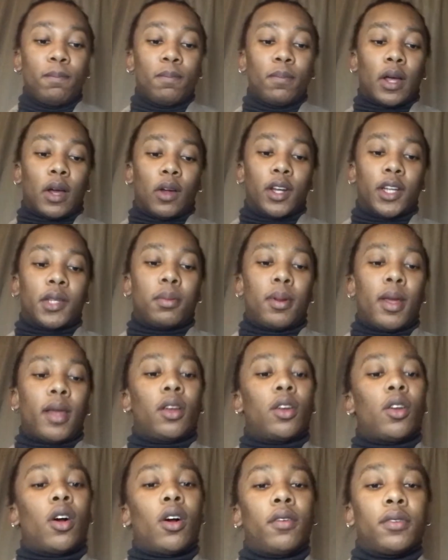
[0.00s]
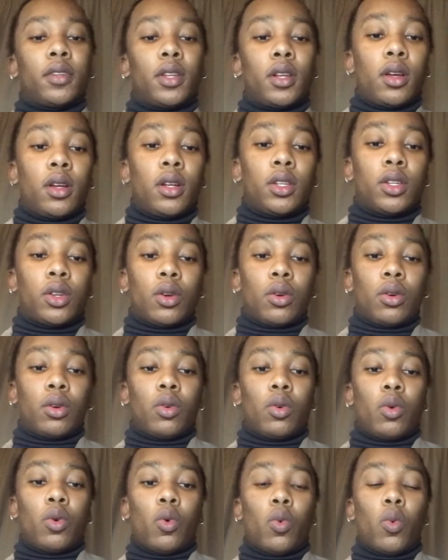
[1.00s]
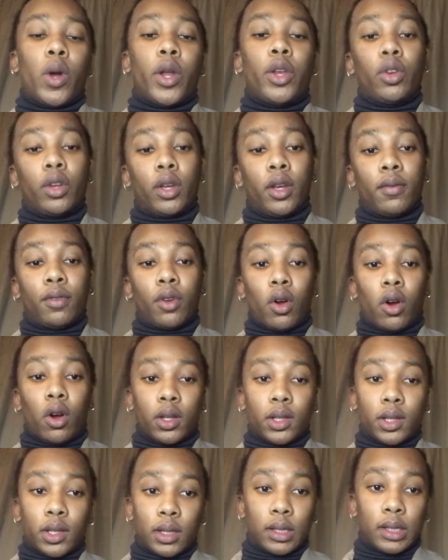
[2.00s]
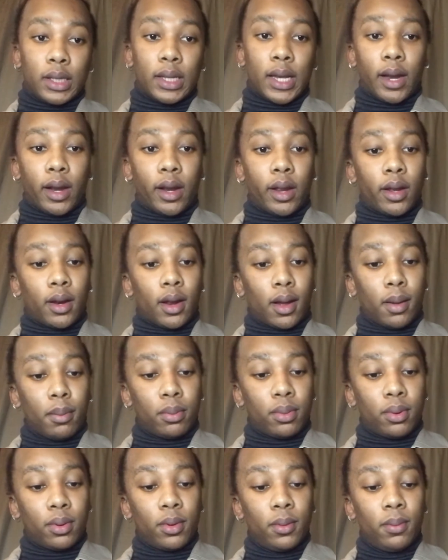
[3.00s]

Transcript: I'll explain it after, so when you give your answers, tally it up,